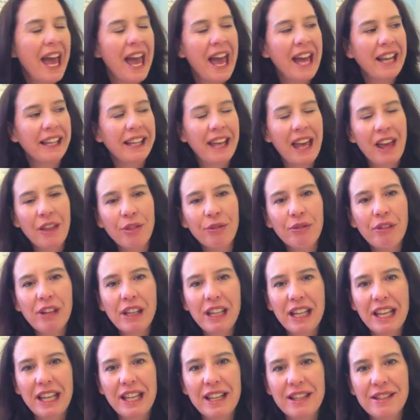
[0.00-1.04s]
And Catherine
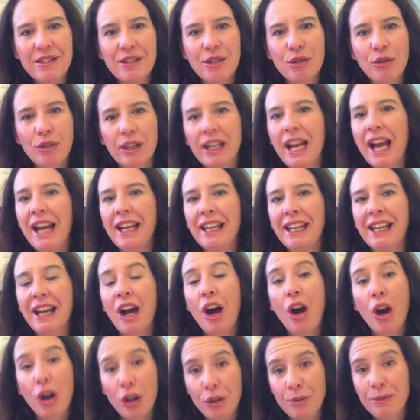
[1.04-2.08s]
is creating a
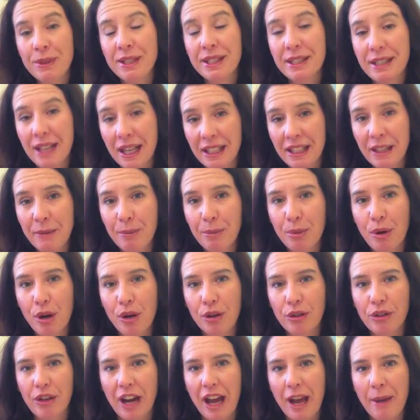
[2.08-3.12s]
home study
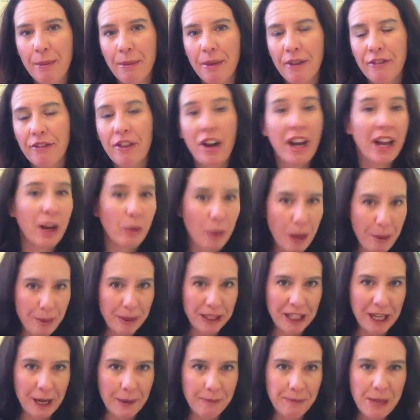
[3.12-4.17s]
program via
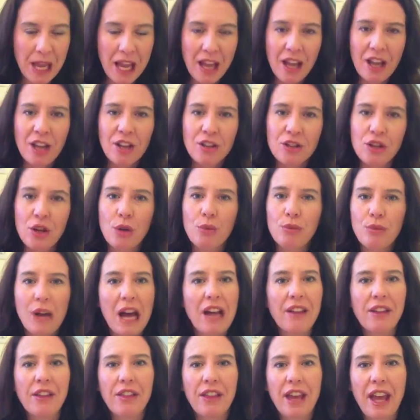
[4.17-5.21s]
webinar. So
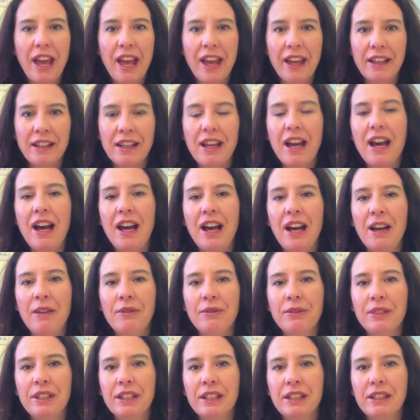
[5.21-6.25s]
rather than
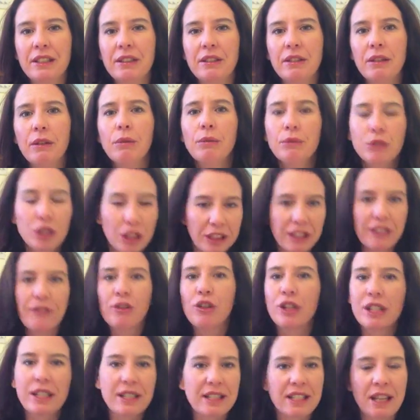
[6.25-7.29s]
uh,
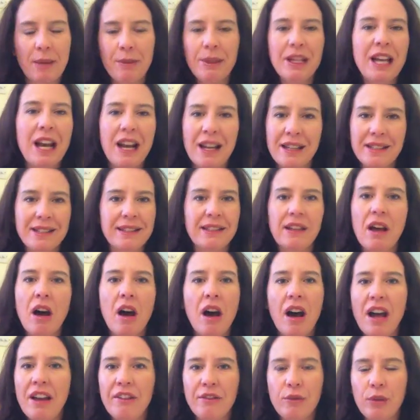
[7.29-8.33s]
delivering seminars
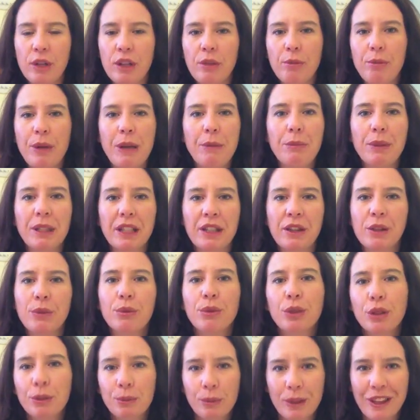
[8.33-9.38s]
live with people in the
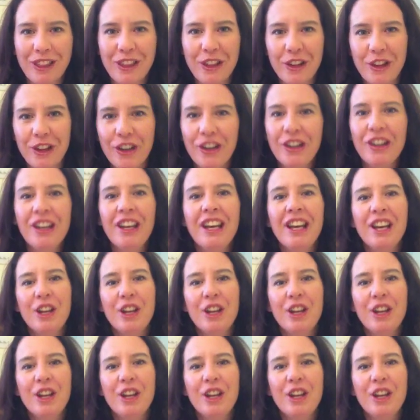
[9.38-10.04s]
room with her.